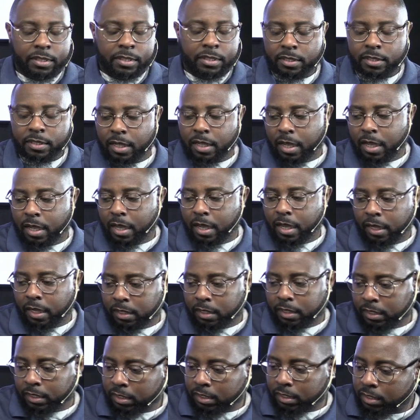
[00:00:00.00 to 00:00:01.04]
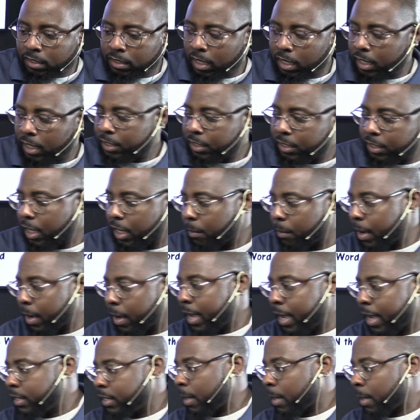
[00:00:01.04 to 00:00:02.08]
This is uh this is uh
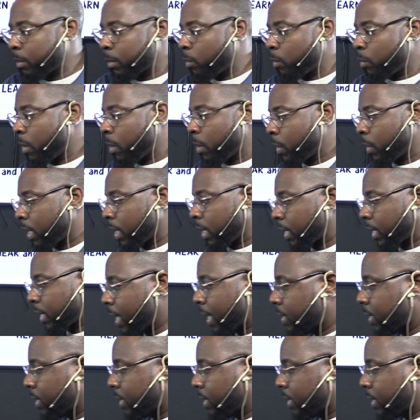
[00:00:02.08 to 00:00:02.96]
Jeremiah chapter one, what I say,